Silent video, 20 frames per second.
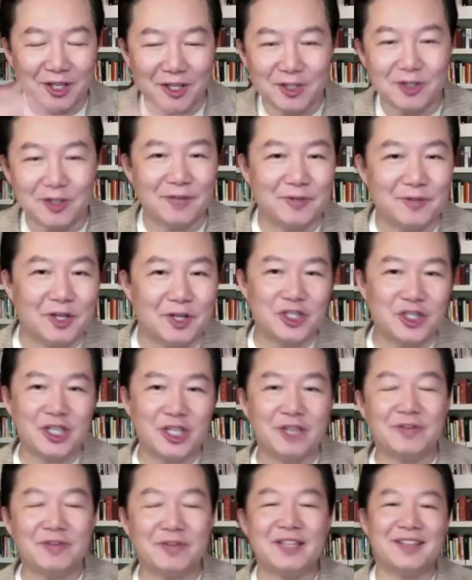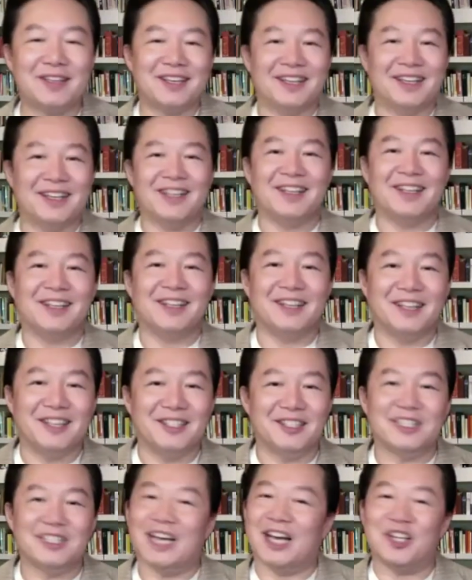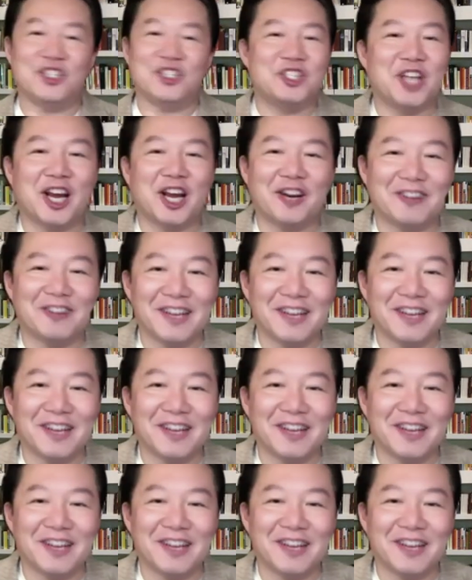if you achieve it? You got to share it.